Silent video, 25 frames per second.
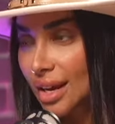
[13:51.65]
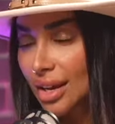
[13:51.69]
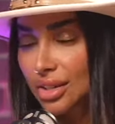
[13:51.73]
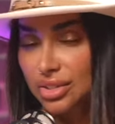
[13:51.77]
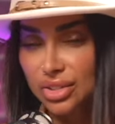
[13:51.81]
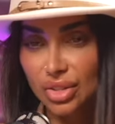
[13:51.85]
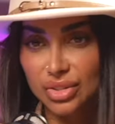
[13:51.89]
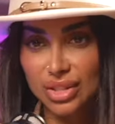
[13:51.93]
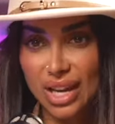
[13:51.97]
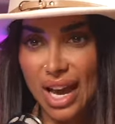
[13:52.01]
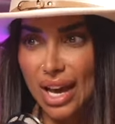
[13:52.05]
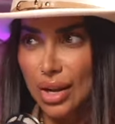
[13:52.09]

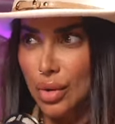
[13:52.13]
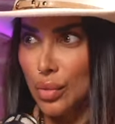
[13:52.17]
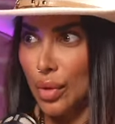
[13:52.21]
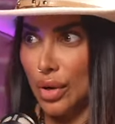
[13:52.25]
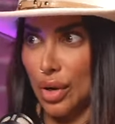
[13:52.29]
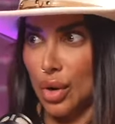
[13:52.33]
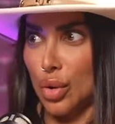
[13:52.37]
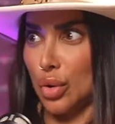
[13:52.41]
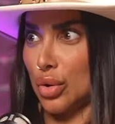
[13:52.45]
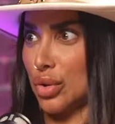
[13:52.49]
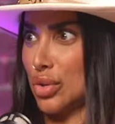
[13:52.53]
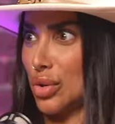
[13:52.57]
So I was like, I don't want
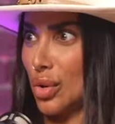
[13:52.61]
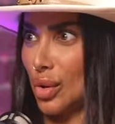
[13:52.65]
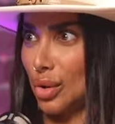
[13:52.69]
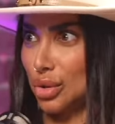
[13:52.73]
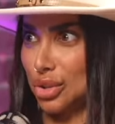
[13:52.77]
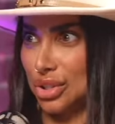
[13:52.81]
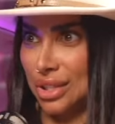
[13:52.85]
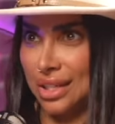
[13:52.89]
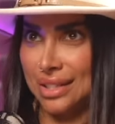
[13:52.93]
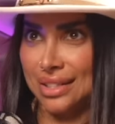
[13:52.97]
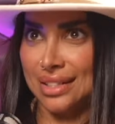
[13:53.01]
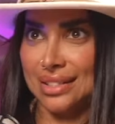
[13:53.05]
to go to the
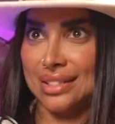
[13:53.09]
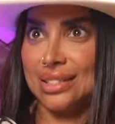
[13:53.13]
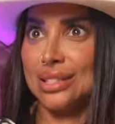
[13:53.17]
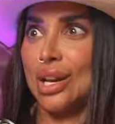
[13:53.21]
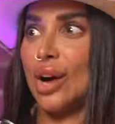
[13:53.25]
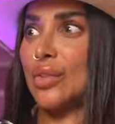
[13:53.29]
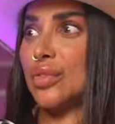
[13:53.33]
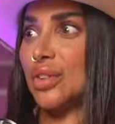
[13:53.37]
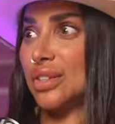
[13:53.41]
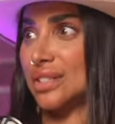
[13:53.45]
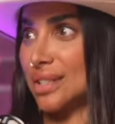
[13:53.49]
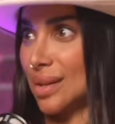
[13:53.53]
ocean and
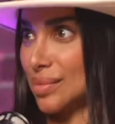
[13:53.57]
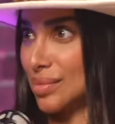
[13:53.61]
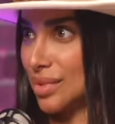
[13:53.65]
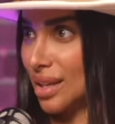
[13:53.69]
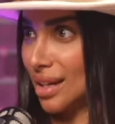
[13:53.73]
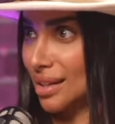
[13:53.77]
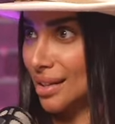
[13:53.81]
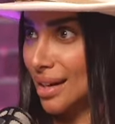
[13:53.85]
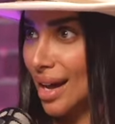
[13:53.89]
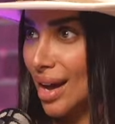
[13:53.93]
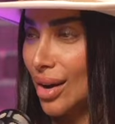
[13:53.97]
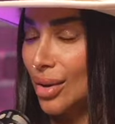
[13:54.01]
discover
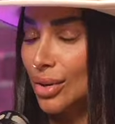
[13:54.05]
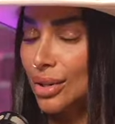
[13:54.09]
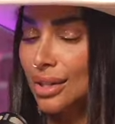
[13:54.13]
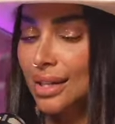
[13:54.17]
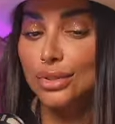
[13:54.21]
something now.